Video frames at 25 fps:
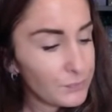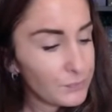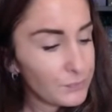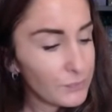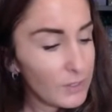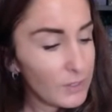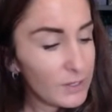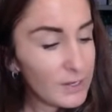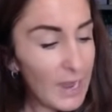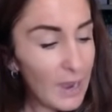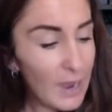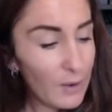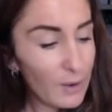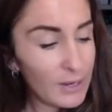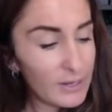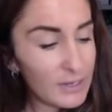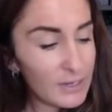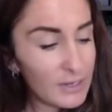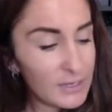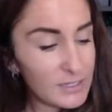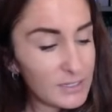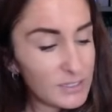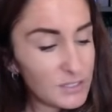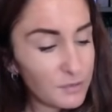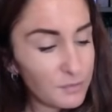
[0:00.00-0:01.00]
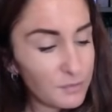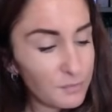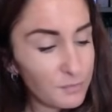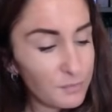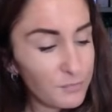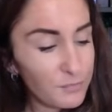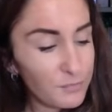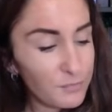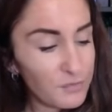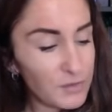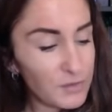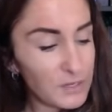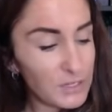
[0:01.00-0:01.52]
Now I need to
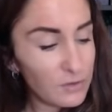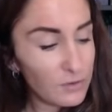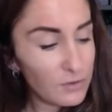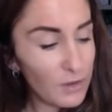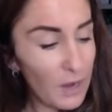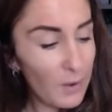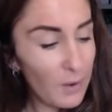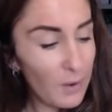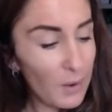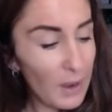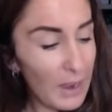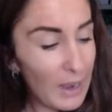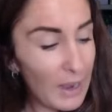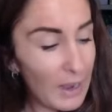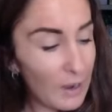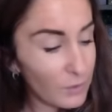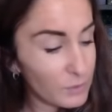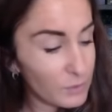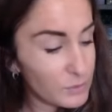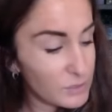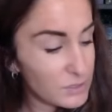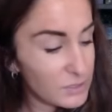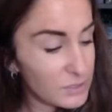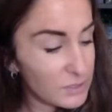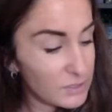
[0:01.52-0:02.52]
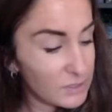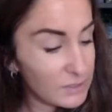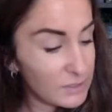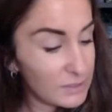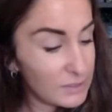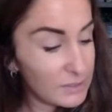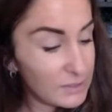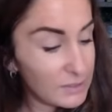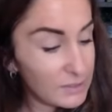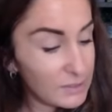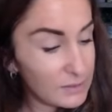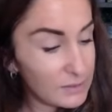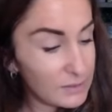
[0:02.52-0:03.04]
figure out how to
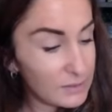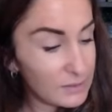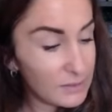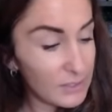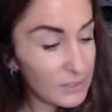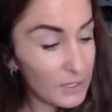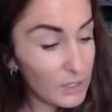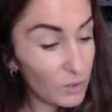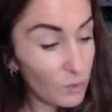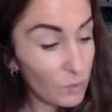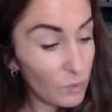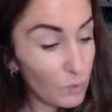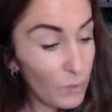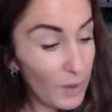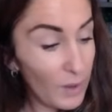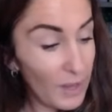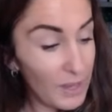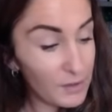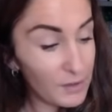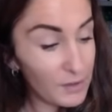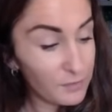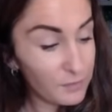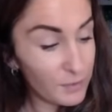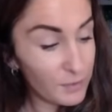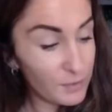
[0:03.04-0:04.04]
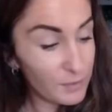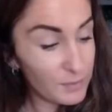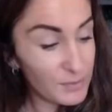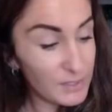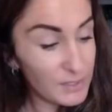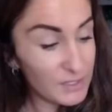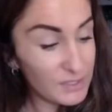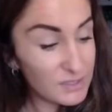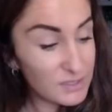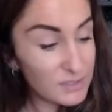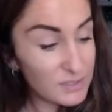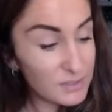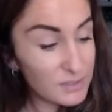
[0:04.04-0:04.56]
get away from
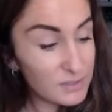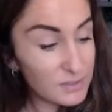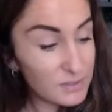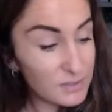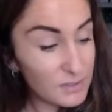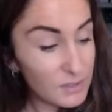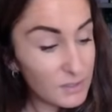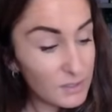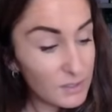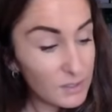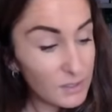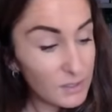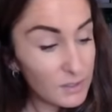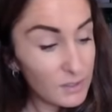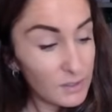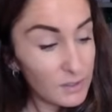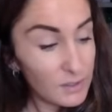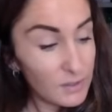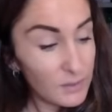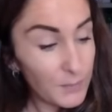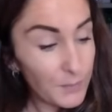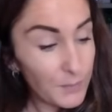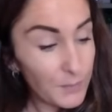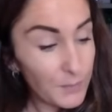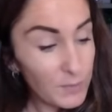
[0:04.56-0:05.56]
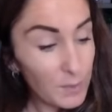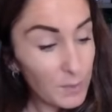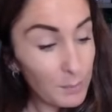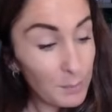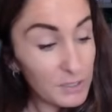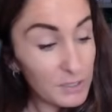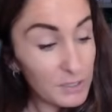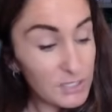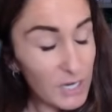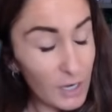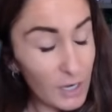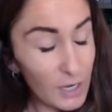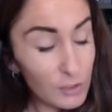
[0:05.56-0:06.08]
this
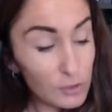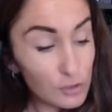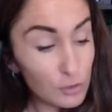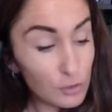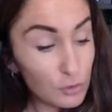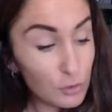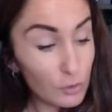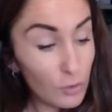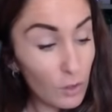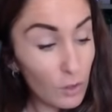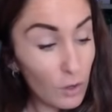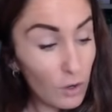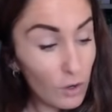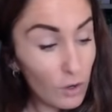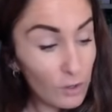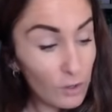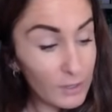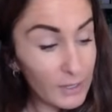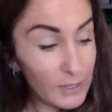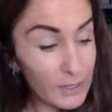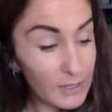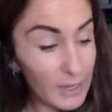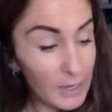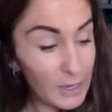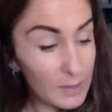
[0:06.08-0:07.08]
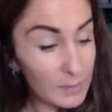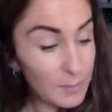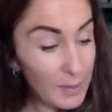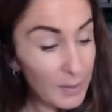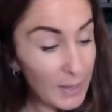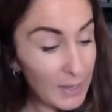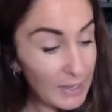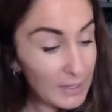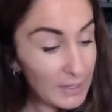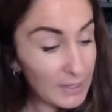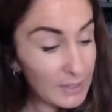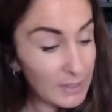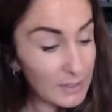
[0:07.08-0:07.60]
potential heartache and
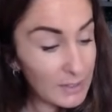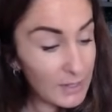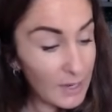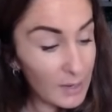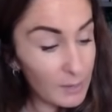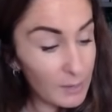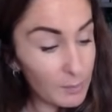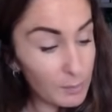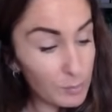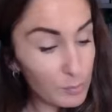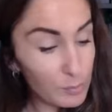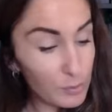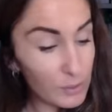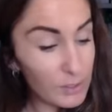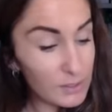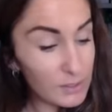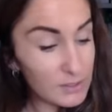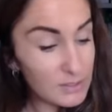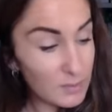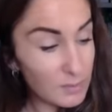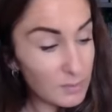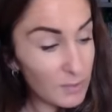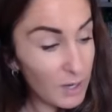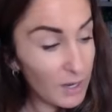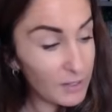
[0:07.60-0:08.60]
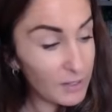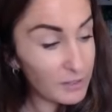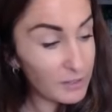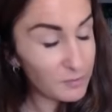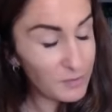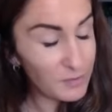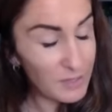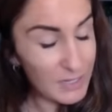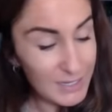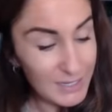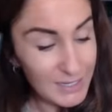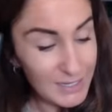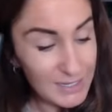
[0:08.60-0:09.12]
pain and bring some kind of
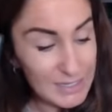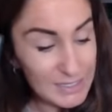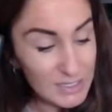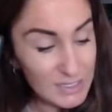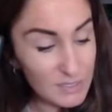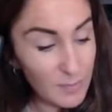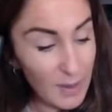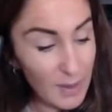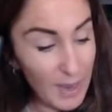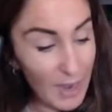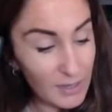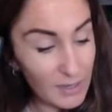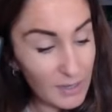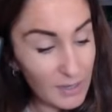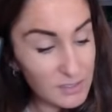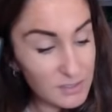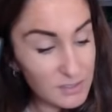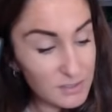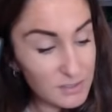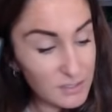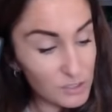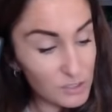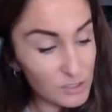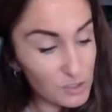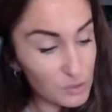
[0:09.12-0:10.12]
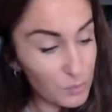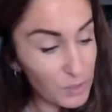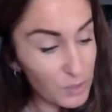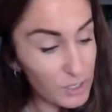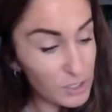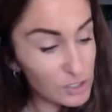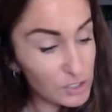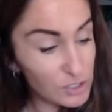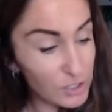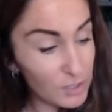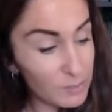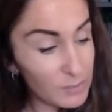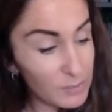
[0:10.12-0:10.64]
ease back to the
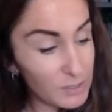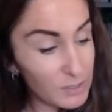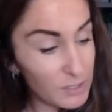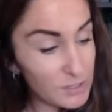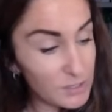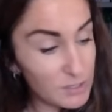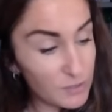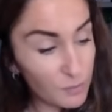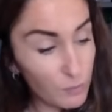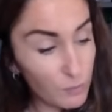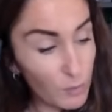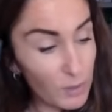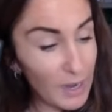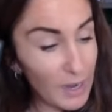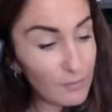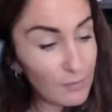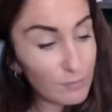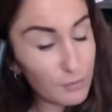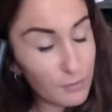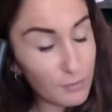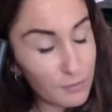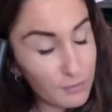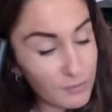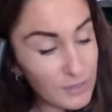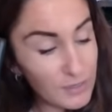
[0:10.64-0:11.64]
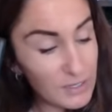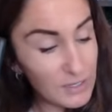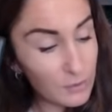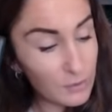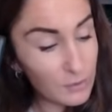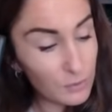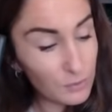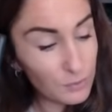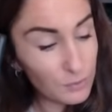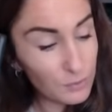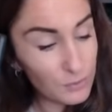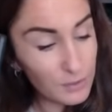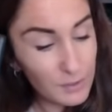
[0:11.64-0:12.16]
situation because of what I've
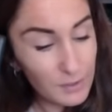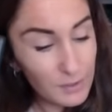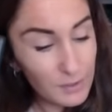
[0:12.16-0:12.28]
revealed.